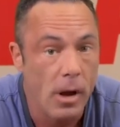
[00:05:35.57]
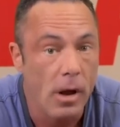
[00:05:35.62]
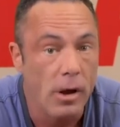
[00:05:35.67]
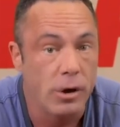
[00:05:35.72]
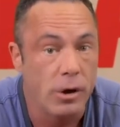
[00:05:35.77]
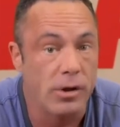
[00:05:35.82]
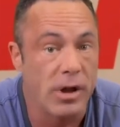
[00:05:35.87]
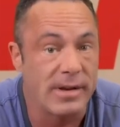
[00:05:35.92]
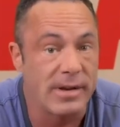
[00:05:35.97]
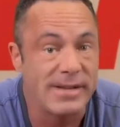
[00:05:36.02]

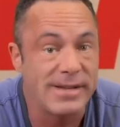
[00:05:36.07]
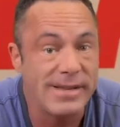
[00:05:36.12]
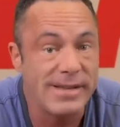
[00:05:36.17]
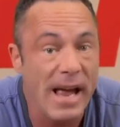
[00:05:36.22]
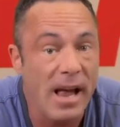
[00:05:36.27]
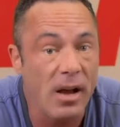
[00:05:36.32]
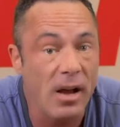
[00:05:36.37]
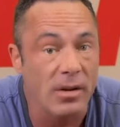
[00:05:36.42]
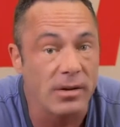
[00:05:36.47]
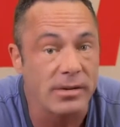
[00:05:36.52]
The
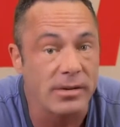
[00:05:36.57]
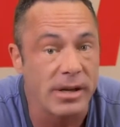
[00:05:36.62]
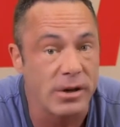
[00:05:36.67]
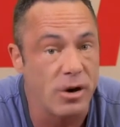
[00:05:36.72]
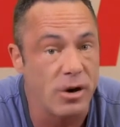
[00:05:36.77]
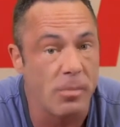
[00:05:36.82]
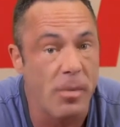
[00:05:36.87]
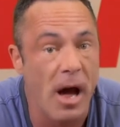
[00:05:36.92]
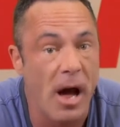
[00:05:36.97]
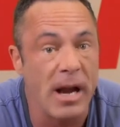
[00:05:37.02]
cells in
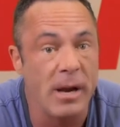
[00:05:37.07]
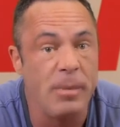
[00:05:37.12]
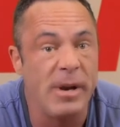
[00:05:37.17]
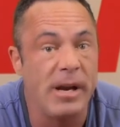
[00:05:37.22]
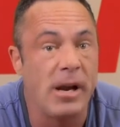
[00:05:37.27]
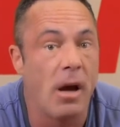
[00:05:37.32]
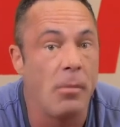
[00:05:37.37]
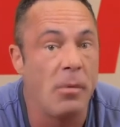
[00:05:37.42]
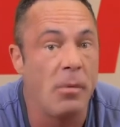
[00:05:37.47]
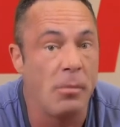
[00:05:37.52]
your body
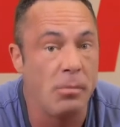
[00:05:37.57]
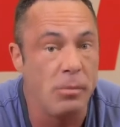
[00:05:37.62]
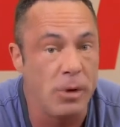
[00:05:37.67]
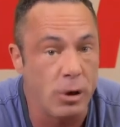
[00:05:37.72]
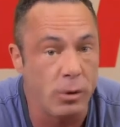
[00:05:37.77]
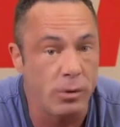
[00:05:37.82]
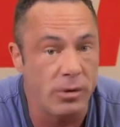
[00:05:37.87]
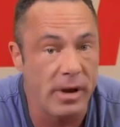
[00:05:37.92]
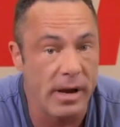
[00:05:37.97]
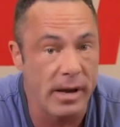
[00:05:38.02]
become
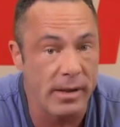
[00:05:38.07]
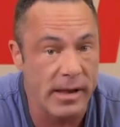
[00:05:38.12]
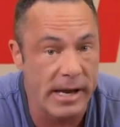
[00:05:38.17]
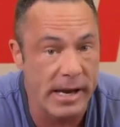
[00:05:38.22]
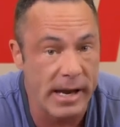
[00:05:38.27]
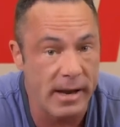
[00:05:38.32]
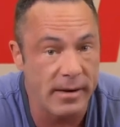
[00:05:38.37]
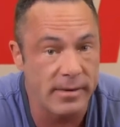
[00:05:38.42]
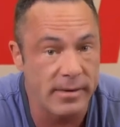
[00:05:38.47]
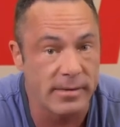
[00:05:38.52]
immune to
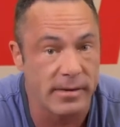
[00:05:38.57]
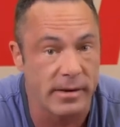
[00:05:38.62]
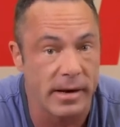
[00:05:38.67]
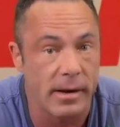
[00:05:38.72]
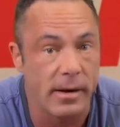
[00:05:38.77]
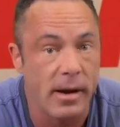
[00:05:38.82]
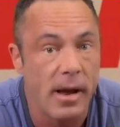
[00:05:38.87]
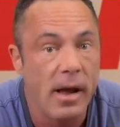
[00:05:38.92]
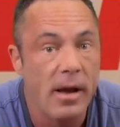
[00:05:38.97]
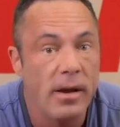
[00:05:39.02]
the
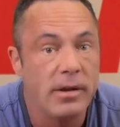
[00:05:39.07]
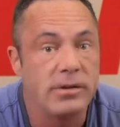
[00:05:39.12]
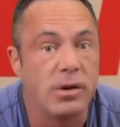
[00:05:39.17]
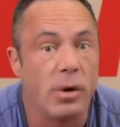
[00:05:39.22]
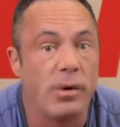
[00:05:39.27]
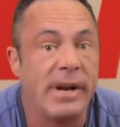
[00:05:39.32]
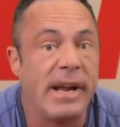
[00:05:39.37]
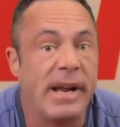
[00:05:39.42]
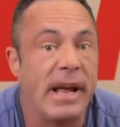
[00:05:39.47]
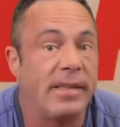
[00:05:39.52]
insulin.
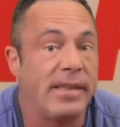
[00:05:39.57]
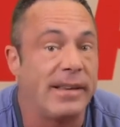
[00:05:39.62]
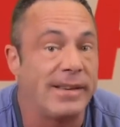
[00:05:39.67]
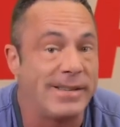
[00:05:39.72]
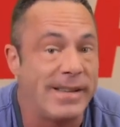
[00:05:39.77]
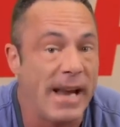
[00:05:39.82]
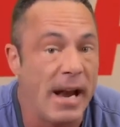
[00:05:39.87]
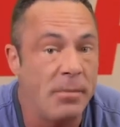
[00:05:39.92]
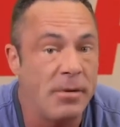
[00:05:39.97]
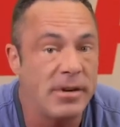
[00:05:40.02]
So to get the
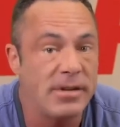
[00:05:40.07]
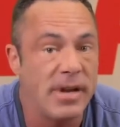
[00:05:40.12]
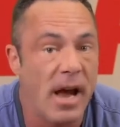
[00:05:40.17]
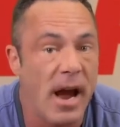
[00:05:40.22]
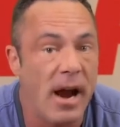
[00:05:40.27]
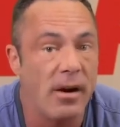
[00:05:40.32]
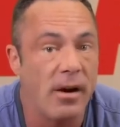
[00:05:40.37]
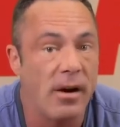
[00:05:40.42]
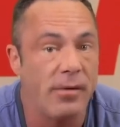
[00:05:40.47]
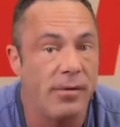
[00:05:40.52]
same
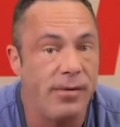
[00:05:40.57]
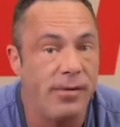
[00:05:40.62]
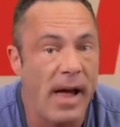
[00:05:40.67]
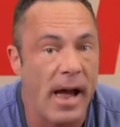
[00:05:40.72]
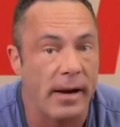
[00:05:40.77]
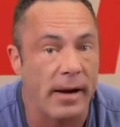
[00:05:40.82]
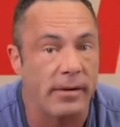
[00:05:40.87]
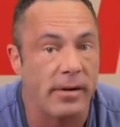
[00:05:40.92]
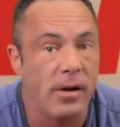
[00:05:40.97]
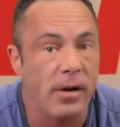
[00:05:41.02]
desired
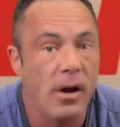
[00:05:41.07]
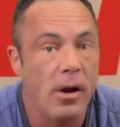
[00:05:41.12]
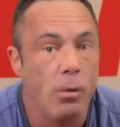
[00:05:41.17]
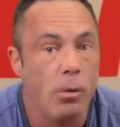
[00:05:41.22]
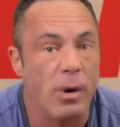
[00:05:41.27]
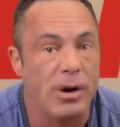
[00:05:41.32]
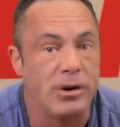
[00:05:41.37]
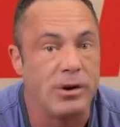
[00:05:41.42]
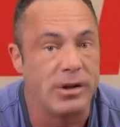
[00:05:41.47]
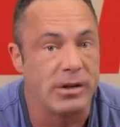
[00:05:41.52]
effect,
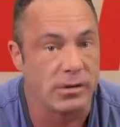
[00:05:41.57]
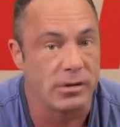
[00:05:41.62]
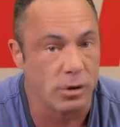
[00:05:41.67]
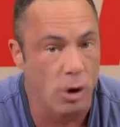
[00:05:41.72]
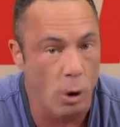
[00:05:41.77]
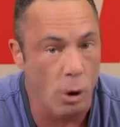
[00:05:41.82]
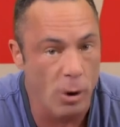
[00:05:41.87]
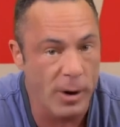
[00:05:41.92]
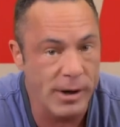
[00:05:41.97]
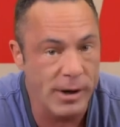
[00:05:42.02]
which is
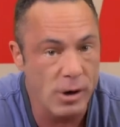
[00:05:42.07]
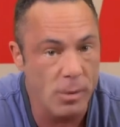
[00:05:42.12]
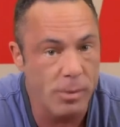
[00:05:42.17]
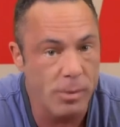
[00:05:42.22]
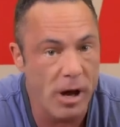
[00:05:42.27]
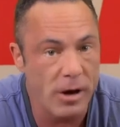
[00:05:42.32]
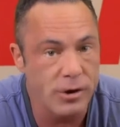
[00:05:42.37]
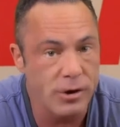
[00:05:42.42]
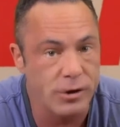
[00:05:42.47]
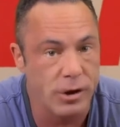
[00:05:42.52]
lowering your
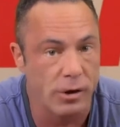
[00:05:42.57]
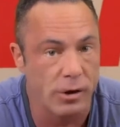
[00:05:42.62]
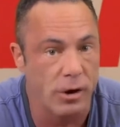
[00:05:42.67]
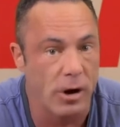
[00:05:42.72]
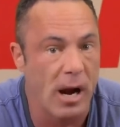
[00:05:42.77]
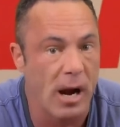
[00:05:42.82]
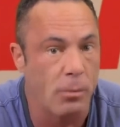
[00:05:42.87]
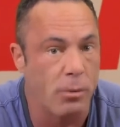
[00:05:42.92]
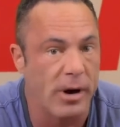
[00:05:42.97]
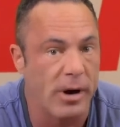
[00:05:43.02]
blood
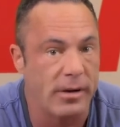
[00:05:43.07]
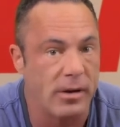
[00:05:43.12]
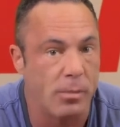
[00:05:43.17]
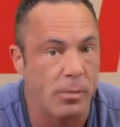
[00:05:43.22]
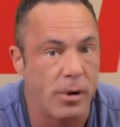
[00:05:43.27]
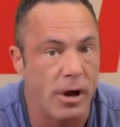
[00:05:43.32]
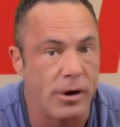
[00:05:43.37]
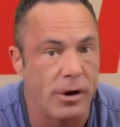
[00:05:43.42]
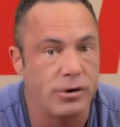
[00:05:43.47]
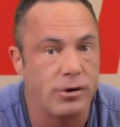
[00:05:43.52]
sugar and putting the
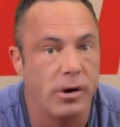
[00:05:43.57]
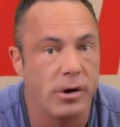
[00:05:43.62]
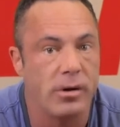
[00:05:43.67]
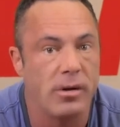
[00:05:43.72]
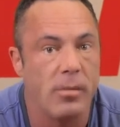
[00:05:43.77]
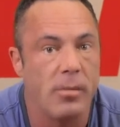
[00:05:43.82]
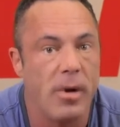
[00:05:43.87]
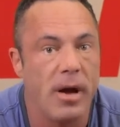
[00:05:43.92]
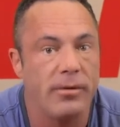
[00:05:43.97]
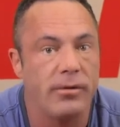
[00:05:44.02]
blood sugar in
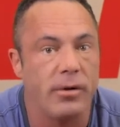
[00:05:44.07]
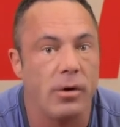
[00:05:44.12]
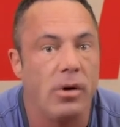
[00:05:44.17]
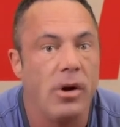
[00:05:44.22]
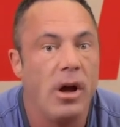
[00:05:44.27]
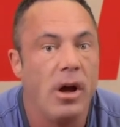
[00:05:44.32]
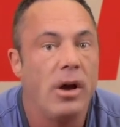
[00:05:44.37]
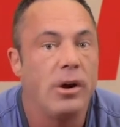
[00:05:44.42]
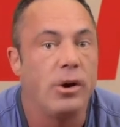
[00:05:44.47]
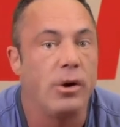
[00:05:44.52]
the muscle,
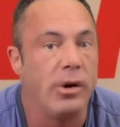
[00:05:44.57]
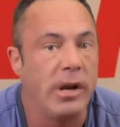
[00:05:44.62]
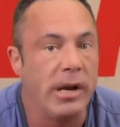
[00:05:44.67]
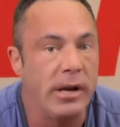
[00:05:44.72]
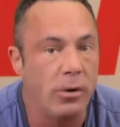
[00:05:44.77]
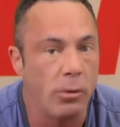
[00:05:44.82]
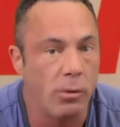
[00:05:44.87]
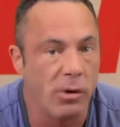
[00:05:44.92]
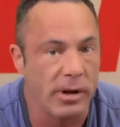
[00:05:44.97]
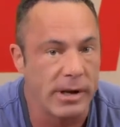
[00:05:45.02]
you need
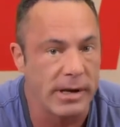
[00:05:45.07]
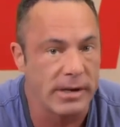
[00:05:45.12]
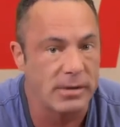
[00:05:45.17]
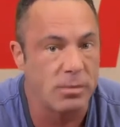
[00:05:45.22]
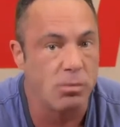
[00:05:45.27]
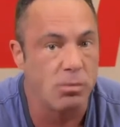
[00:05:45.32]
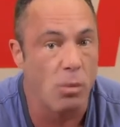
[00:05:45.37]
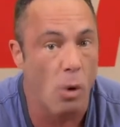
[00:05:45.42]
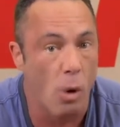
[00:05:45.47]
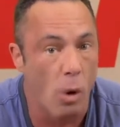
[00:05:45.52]
to
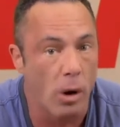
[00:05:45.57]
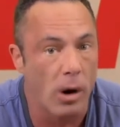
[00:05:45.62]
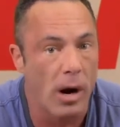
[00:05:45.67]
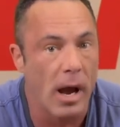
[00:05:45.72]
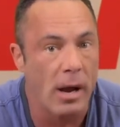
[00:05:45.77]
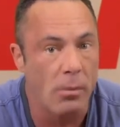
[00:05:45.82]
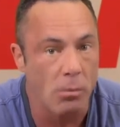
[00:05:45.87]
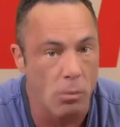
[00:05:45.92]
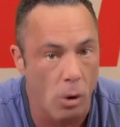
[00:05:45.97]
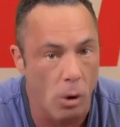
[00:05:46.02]
release more
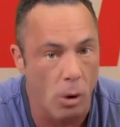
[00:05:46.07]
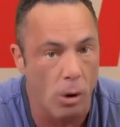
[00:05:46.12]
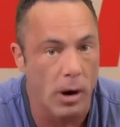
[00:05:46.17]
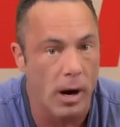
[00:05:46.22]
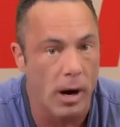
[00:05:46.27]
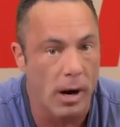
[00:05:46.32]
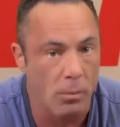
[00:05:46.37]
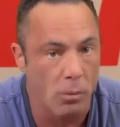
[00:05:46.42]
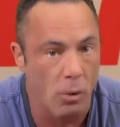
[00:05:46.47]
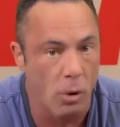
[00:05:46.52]
and more
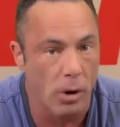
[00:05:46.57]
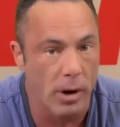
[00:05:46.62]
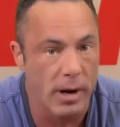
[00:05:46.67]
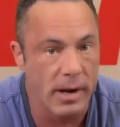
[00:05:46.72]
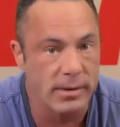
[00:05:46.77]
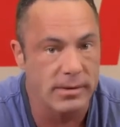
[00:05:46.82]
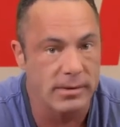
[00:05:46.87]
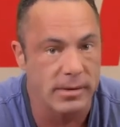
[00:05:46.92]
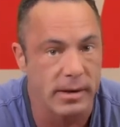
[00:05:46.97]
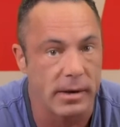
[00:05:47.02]
and more
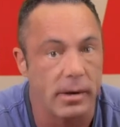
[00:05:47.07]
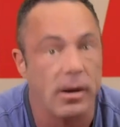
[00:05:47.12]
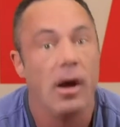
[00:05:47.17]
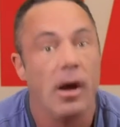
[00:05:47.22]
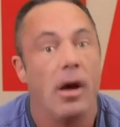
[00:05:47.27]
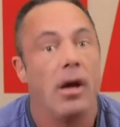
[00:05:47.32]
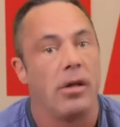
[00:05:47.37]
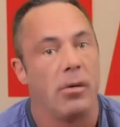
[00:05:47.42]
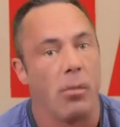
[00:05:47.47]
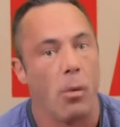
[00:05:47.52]
insulin.
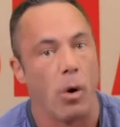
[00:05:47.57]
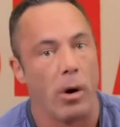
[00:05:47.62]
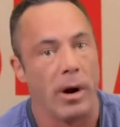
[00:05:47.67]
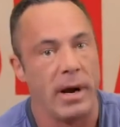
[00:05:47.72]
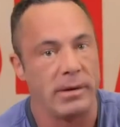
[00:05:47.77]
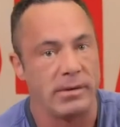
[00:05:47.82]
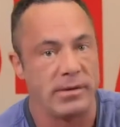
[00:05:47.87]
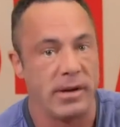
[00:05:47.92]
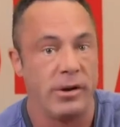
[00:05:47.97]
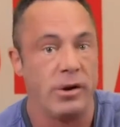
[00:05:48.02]
The more
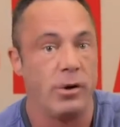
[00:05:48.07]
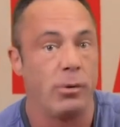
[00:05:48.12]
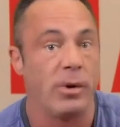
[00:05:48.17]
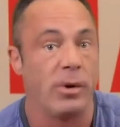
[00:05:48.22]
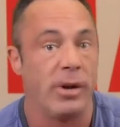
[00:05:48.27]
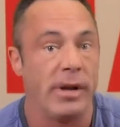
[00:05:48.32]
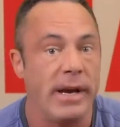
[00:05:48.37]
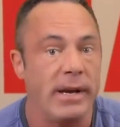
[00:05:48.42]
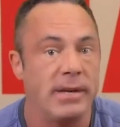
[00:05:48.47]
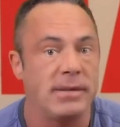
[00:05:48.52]
insulin you
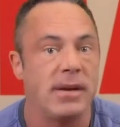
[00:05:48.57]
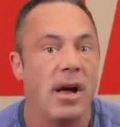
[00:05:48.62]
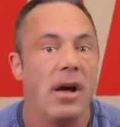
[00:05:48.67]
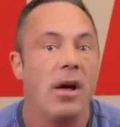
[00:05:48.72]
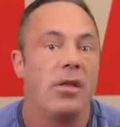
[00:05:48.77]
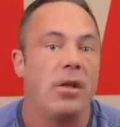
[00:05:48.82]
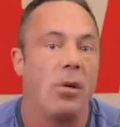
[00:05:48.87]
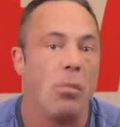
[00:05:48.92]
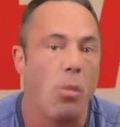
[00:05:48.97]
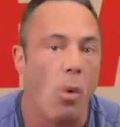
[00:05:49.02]
release,
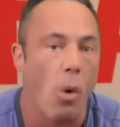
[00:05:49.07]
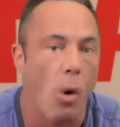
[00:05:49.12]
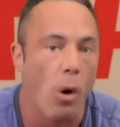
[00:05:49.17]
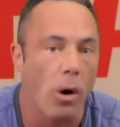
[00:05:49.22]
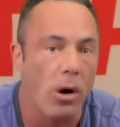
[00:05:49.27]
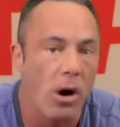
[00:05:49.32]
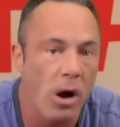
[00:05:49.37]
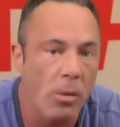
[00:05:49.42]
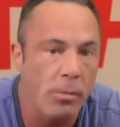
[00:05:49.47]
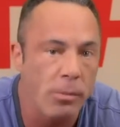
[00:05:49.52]
the
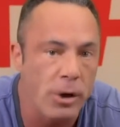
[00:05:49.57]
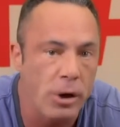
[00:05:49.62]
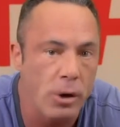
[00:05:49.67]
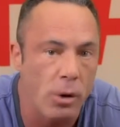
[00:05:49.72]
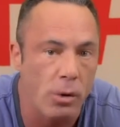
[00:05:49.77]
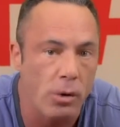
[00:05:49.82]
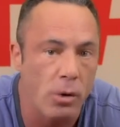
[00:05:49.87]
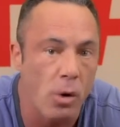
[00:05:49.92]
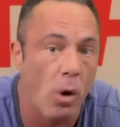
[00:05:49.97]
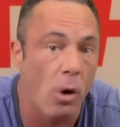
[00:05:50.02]
more
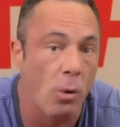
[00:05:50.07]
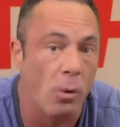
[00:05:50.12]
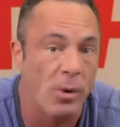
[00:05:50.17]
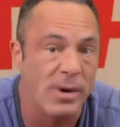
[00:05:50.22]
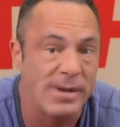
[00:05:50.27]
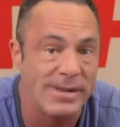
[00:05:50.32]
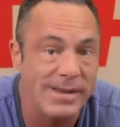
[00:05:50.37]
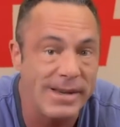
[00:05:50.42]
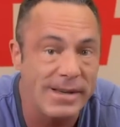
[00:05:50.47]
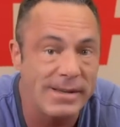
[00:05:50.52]
immune or
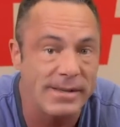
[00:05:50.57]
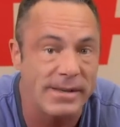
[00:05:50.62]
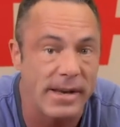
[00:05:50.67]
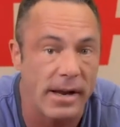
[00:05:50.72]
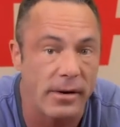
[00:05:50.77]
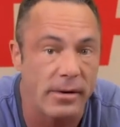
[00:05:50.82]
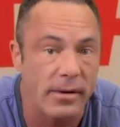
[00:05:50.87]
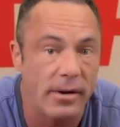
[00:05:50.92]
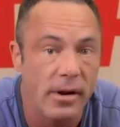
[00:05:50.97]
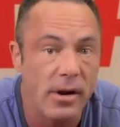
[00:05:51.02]

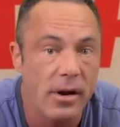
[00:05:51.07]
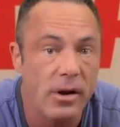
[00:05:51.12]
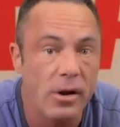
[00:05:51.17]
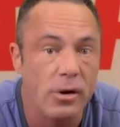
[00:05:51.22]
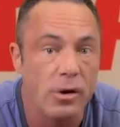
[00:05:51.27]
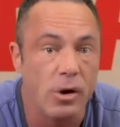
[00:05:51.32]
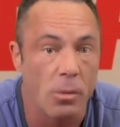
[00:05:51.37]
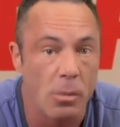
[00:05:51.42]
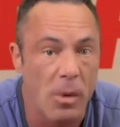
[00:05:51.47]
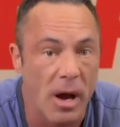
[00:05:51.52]
resistant
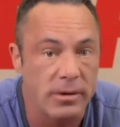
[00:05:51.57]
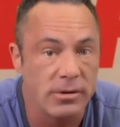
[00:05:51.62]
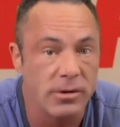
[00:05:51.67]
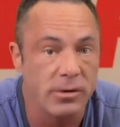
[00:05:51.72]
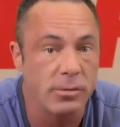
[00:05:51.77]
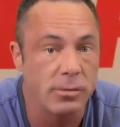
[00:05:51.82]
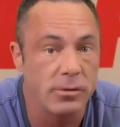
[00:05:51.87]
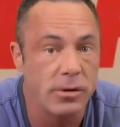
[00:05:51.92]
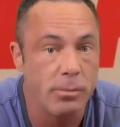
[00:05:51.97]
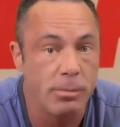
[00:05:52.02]
your
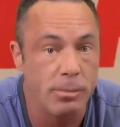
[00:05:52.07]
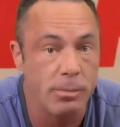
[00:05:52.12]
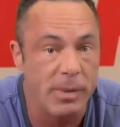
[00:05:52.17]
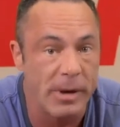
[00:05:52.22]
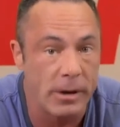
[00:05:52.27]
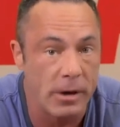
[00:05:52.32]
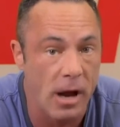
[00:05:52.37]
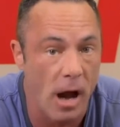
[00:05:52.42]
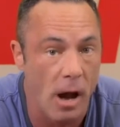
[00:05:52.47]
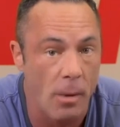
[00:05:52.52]
muscles
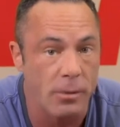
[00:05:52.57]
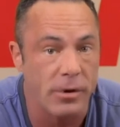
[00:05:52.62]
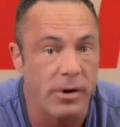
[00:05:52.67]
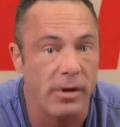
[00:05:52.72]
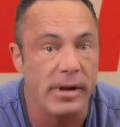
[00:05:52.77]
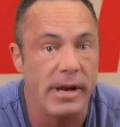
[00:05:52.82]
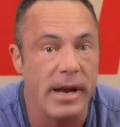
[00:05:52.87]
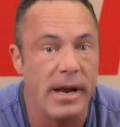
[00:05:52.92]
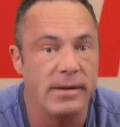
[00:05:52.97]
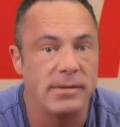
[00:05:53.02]
become to
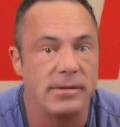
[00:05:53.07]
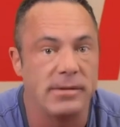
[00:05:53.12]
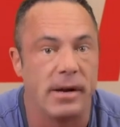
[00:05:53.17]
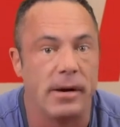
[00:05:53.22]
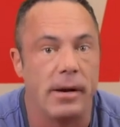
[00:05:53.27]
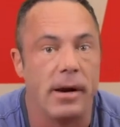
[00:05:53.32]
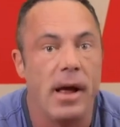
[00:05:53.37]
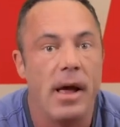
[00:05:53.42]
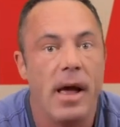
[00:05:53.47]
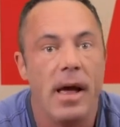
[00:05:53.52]
the
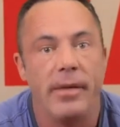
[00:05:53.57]
insulin.